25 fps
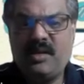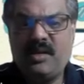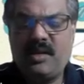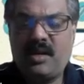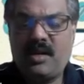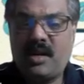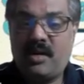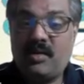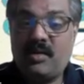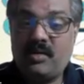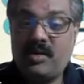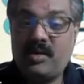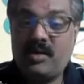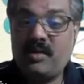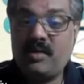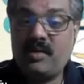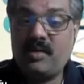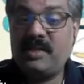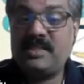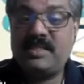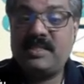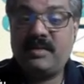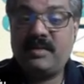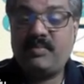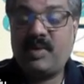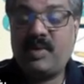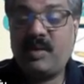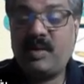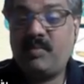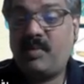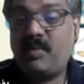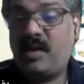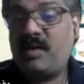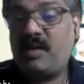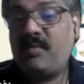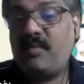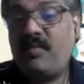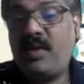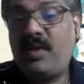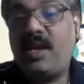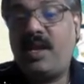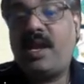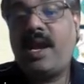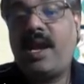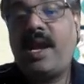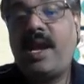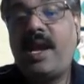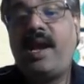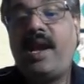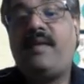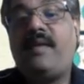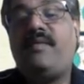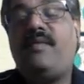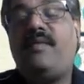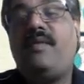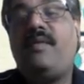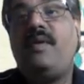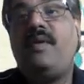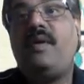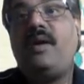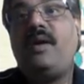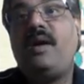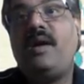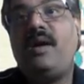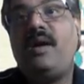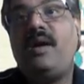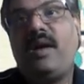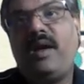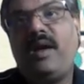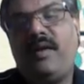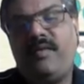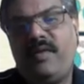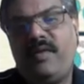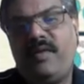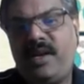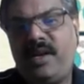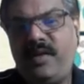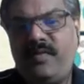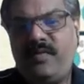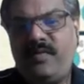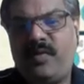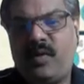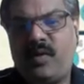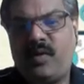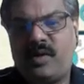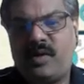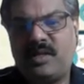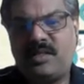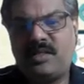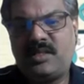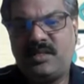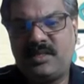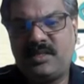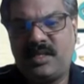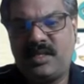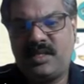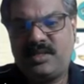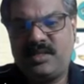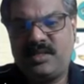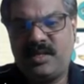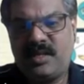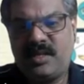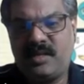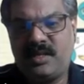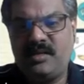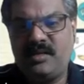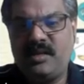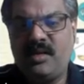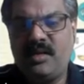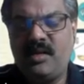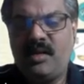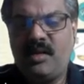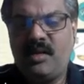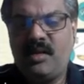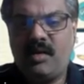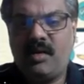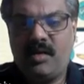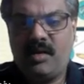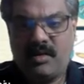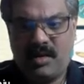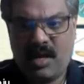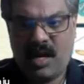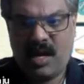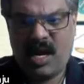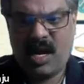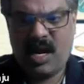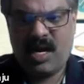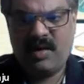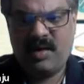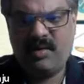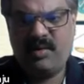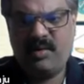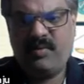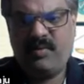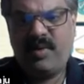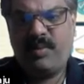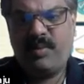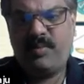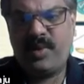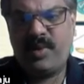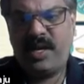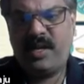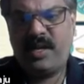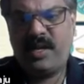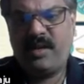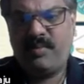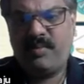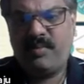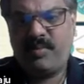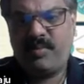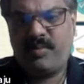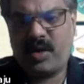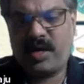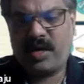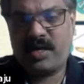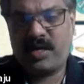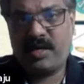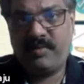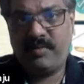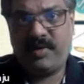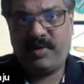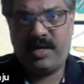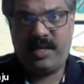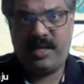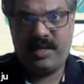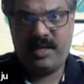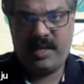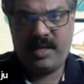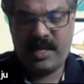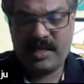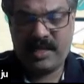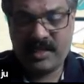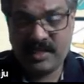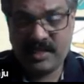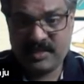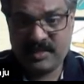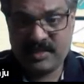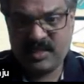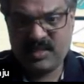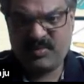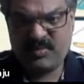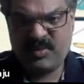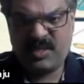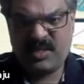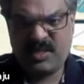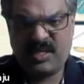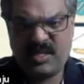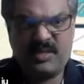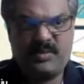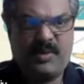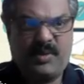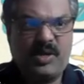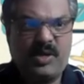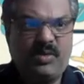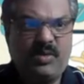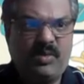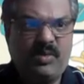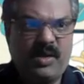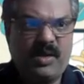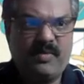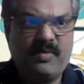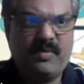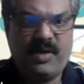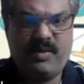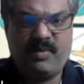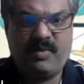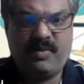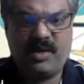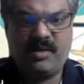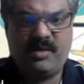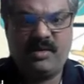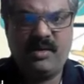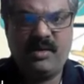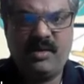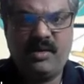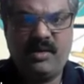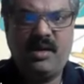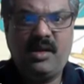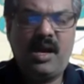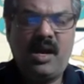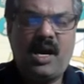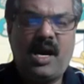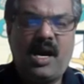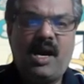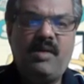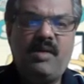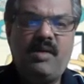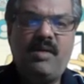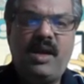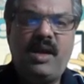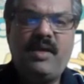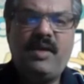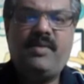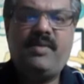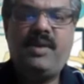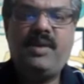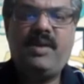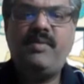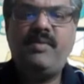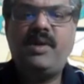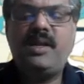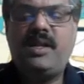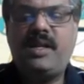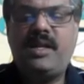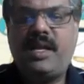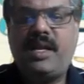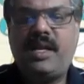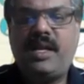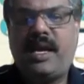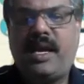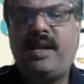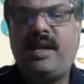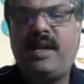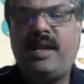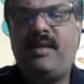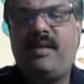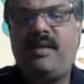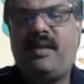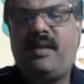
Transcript: And on 12th September, we have a very focused session on how do we bring productivity. And this is with respect to everyone, how everyone can